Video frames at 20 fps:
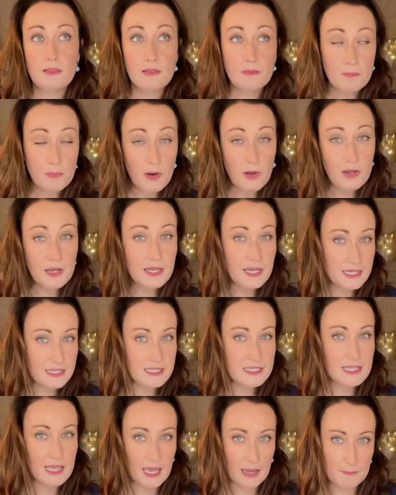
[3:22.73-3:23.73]

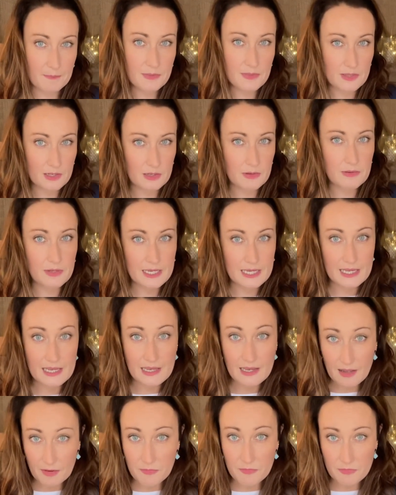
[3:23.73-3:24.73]
Pollinators absolutely
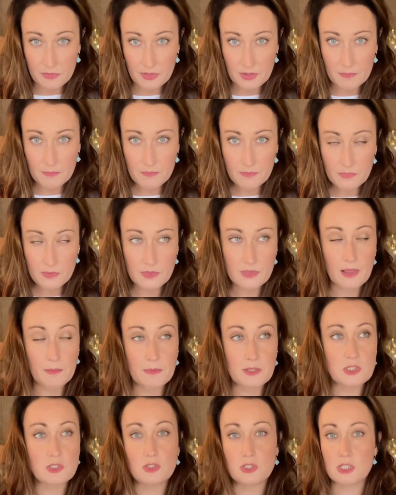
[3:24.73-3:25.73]
love them. So that
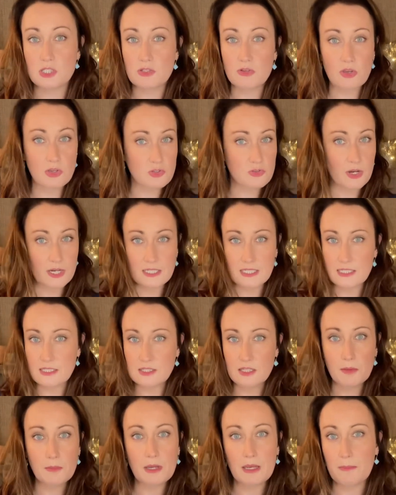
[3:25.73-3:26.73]
means you're just attracting
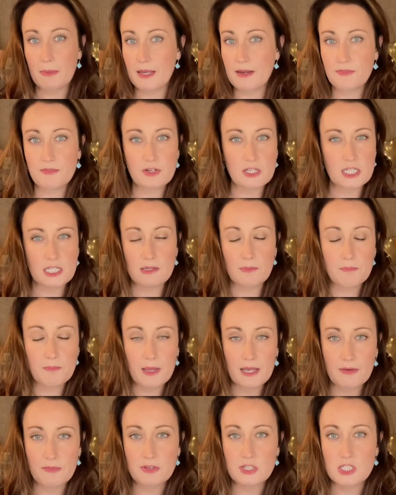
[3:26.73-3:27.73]
so many
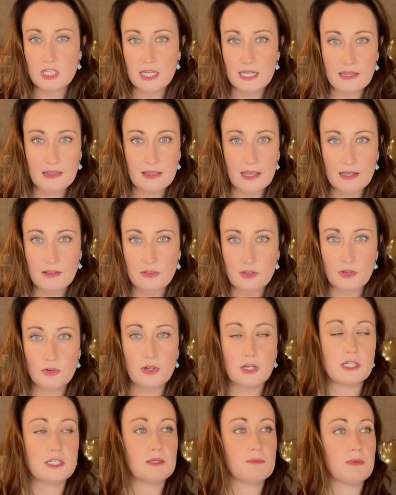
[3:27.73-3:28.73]
beneficial insects to your
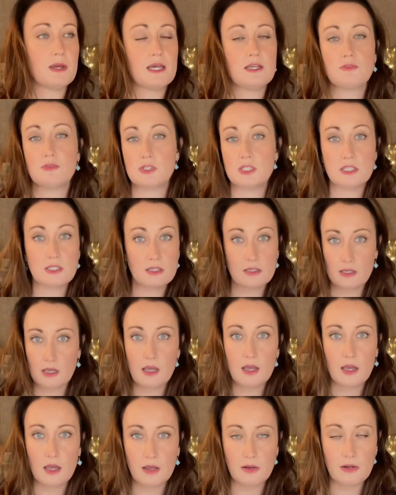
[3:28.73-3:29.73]
cutting patch, which is
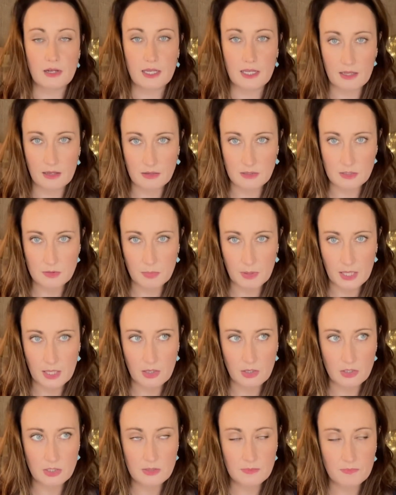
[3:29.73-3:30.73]
only going to be
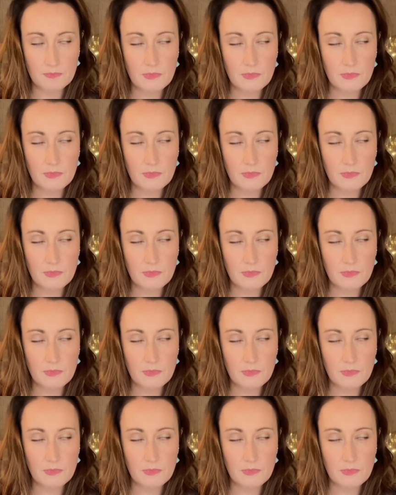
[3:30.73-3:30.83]
good.